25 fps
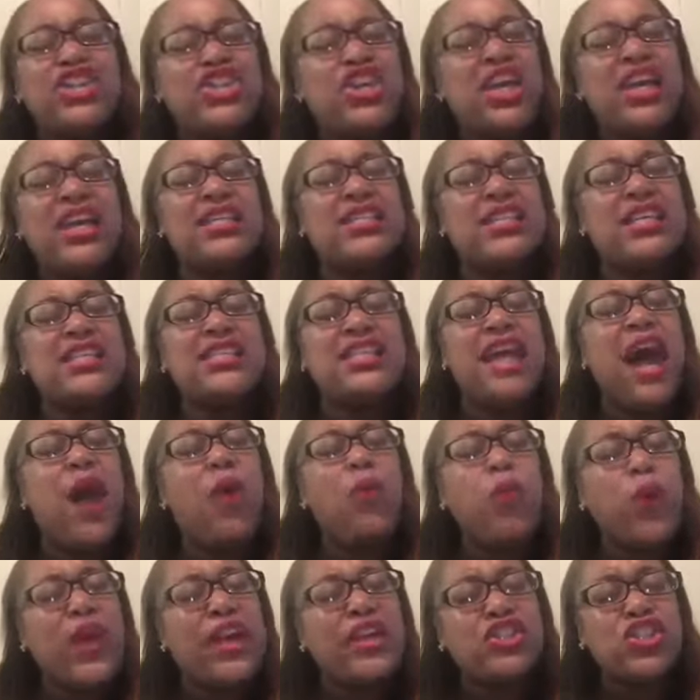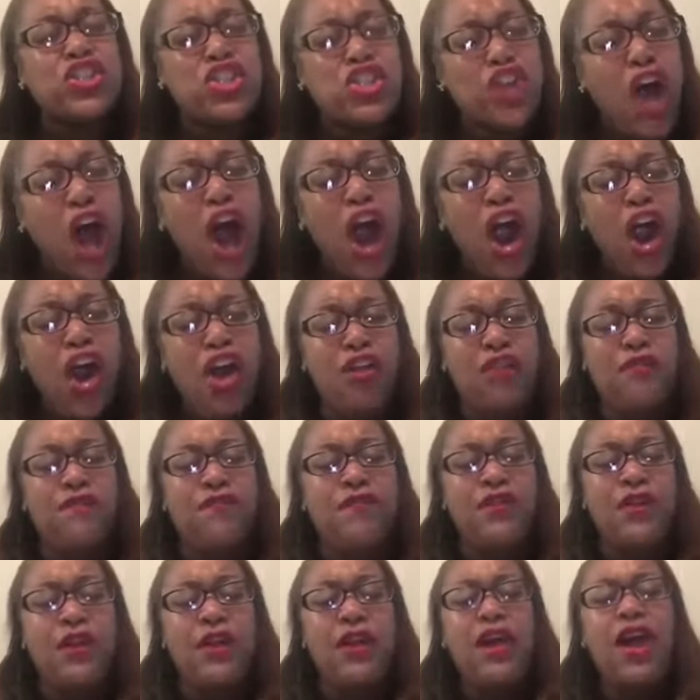Jesus that we serve,
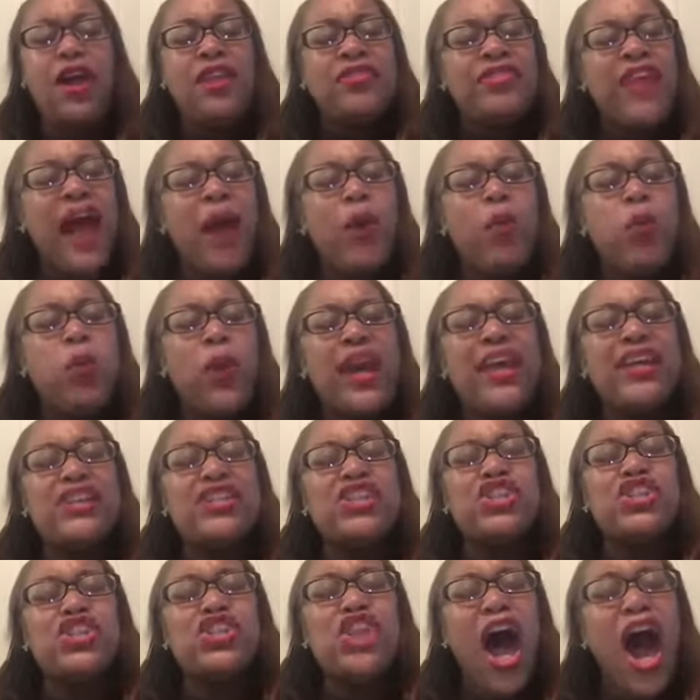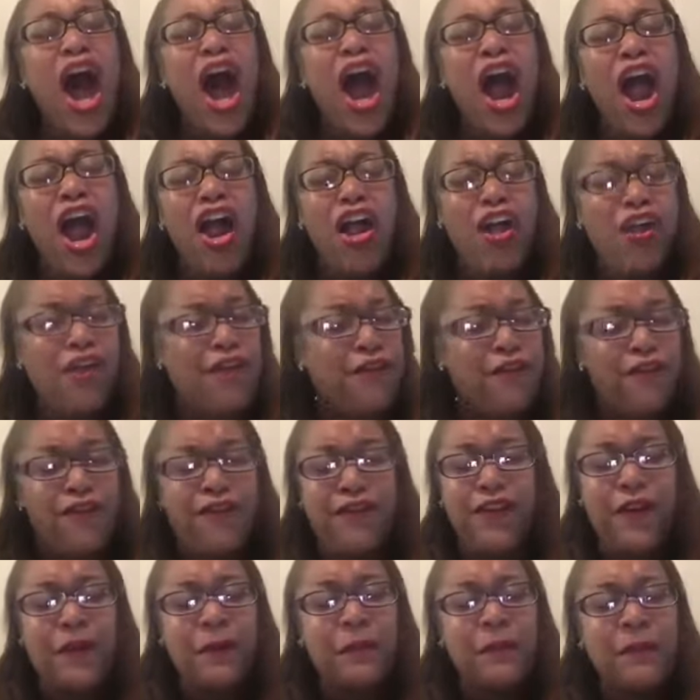that we
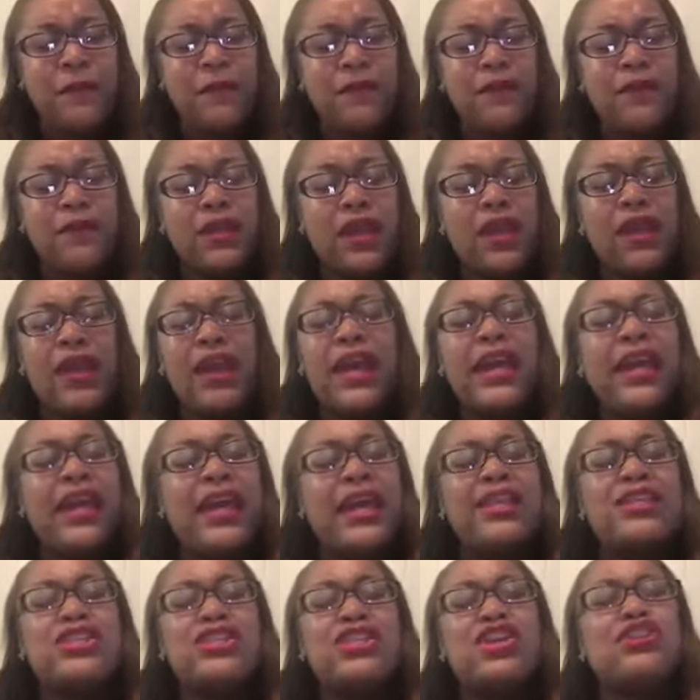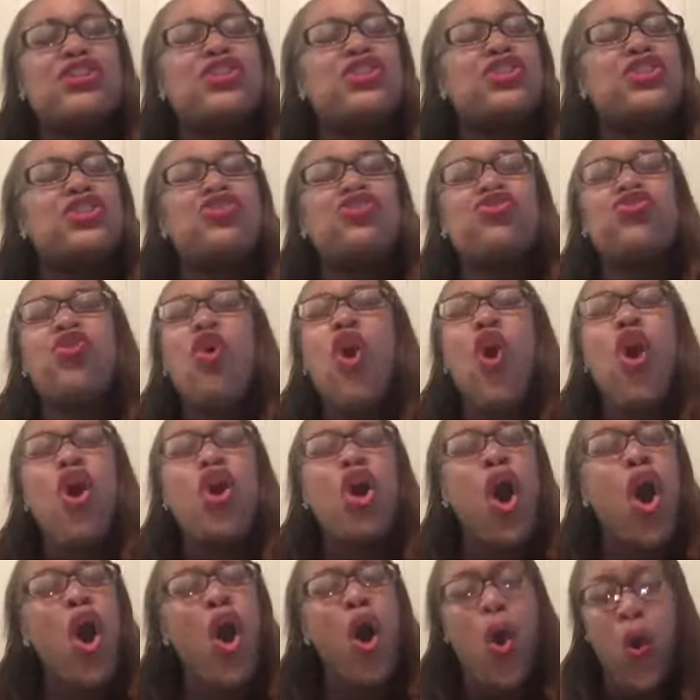serve, he is the
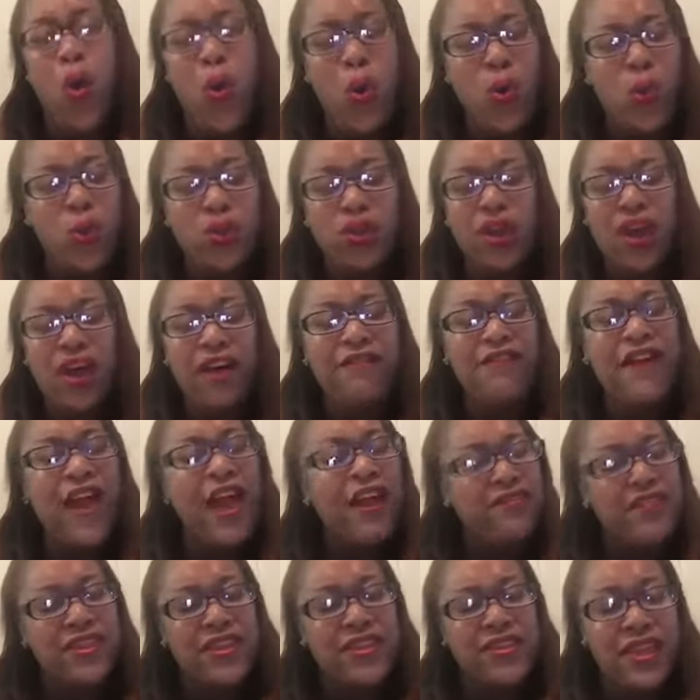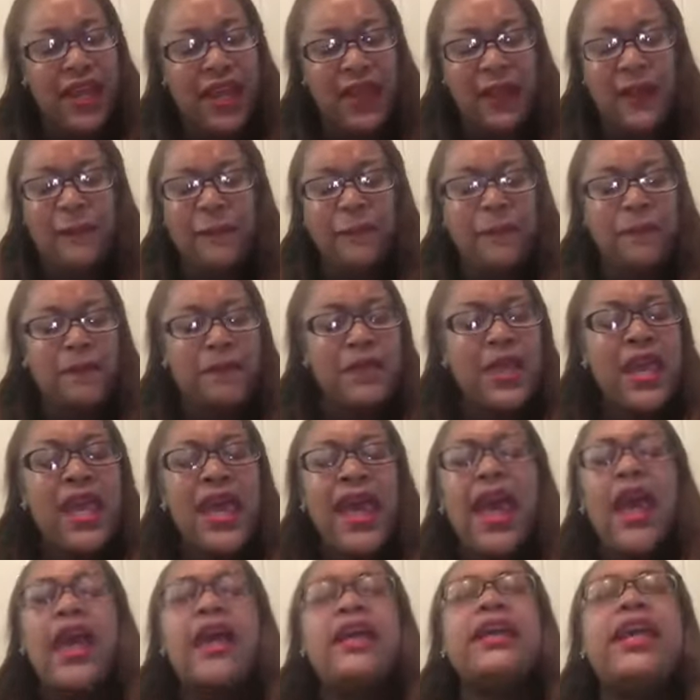stronghold of everything.
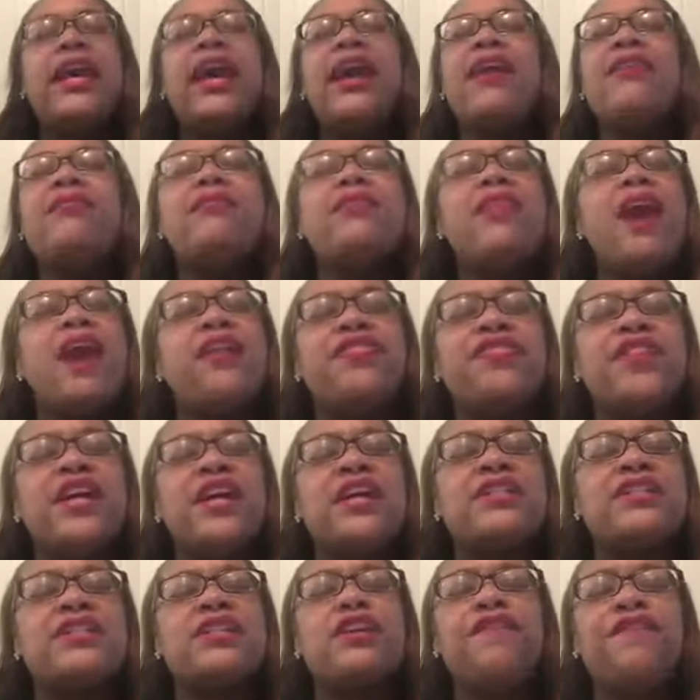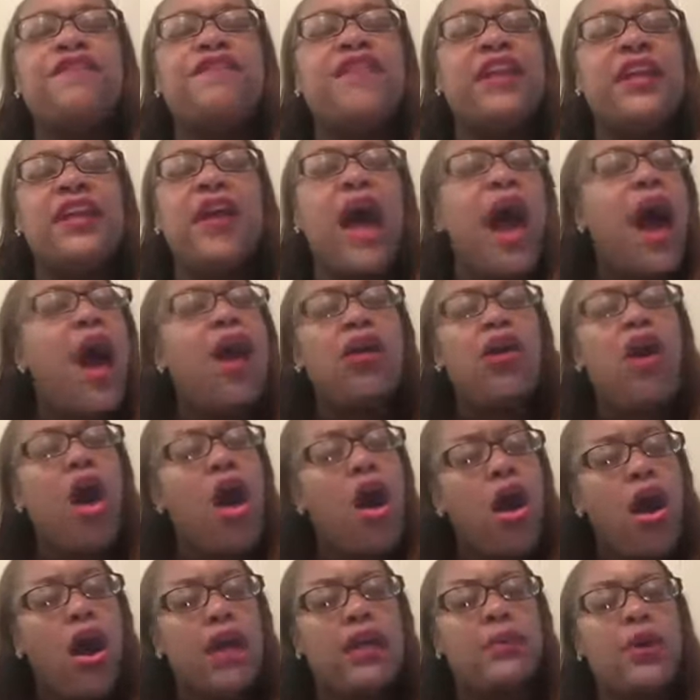And can nothing defeat our
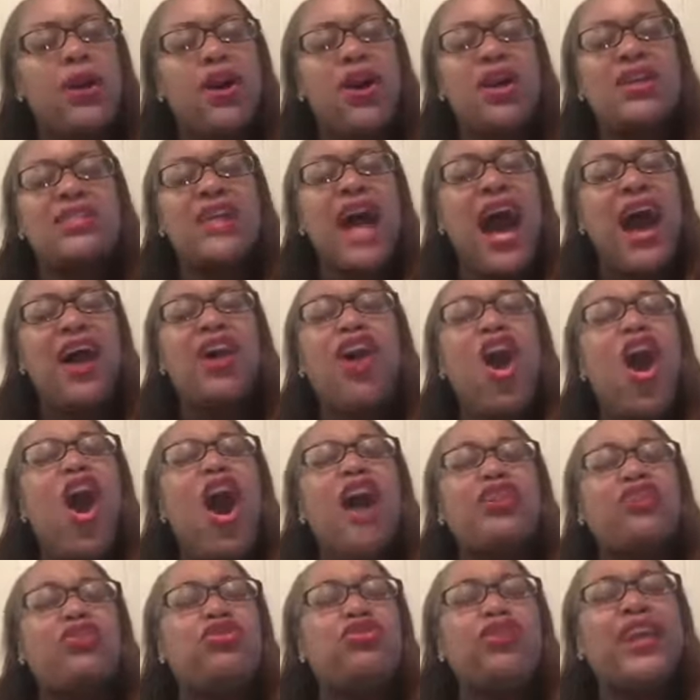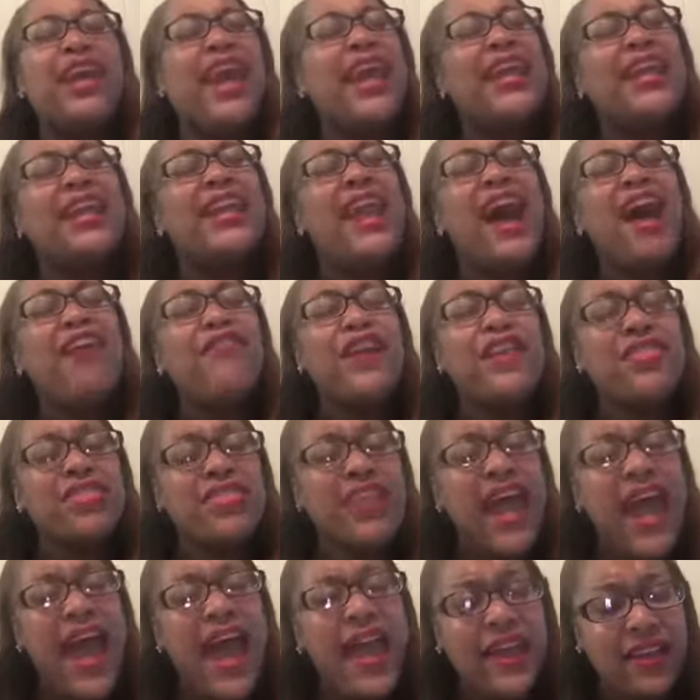God because our God created
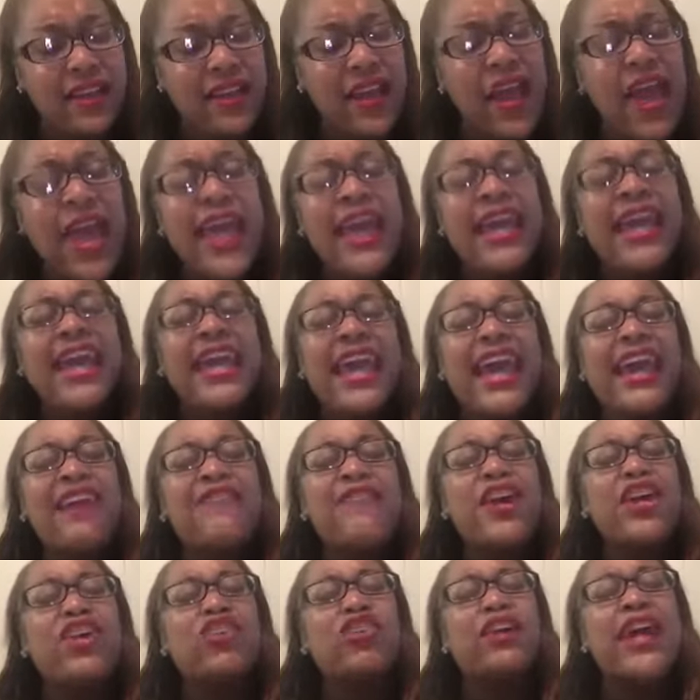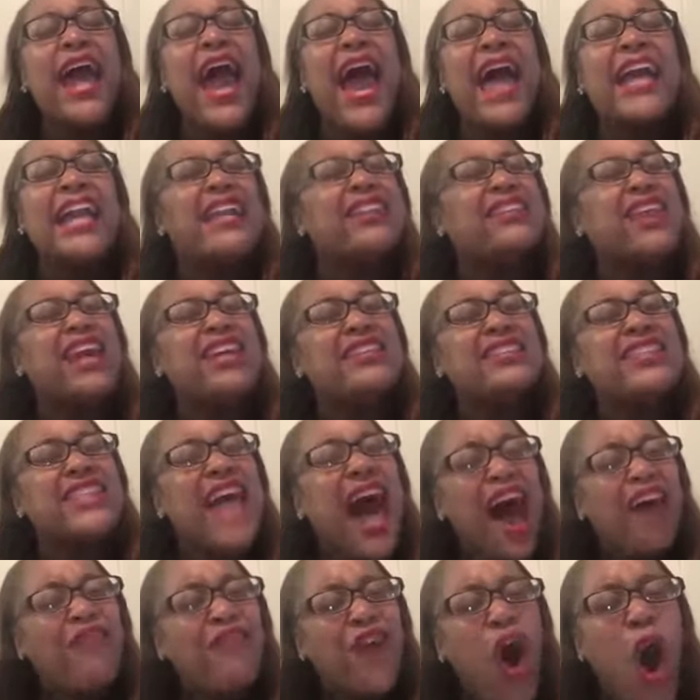everything. He even created the
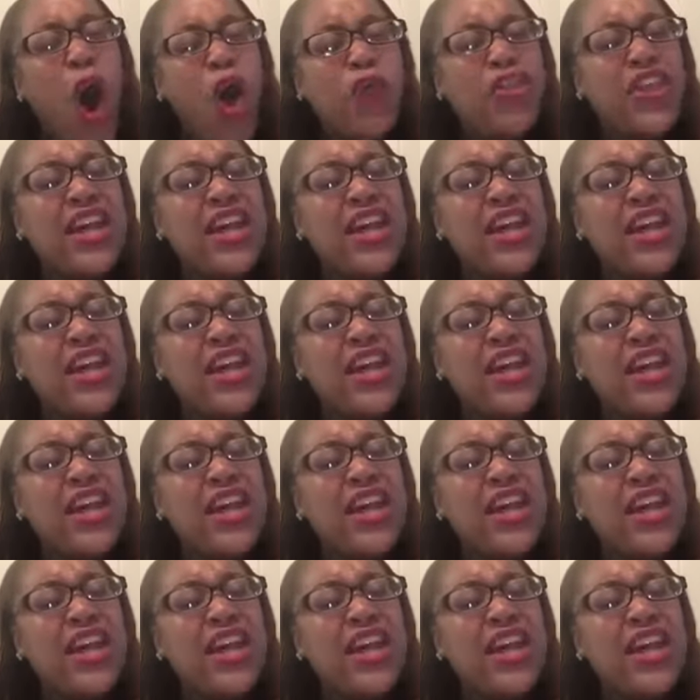devil.